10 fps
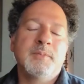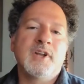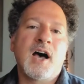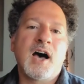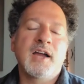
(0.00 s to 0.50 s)
been
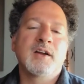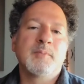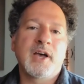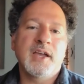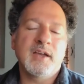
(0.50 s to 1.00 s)
hired
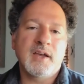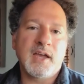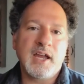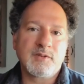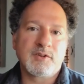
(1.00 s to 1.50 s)
by
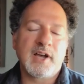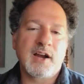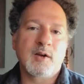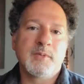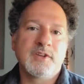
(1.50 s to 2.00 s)
Averell
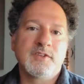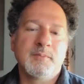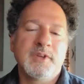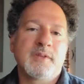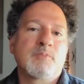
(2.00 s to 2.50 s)
Harriman to
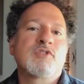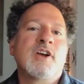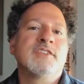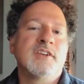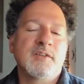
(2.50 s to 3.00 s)
be the
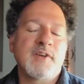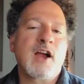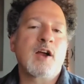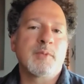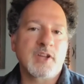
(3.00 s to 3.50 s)
president of
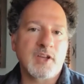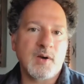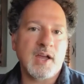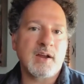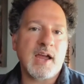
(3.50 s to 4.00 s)
Harriman &
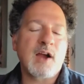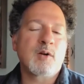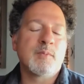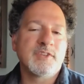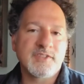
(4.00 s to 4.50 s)
Co.,
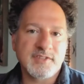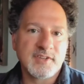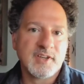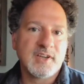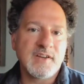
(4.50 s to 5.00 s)

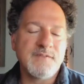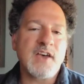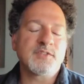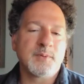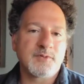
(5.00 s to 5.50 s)
Harriman's
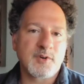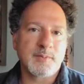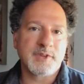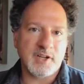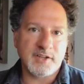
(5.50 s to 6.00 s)
investment
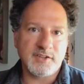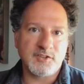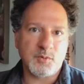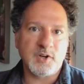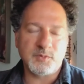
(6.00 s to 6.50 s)
firm in the
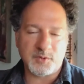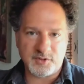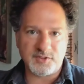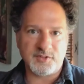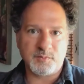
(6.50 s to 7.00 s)
1920s,
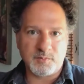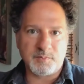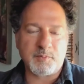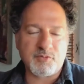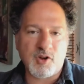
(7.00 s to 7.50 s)
which is
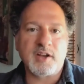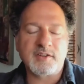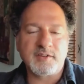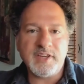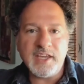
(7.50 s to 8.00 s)
the
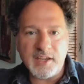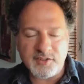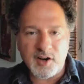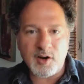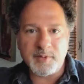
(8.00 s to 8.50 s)
product of
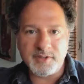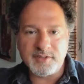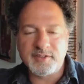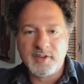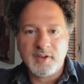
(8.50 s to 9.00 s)
E.H.
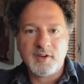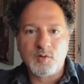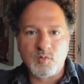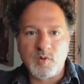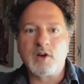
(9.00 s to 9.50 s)
Harriman's
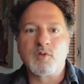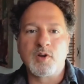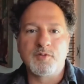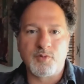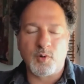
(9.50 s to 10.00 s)

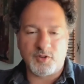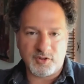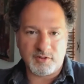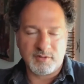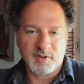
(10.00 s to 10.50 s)
railroad
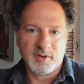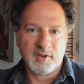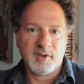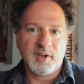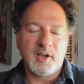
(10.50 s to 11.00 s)
fortune.
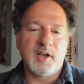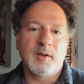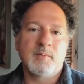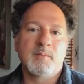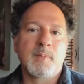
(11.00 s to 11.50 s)

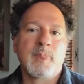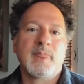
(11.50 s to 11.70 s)
And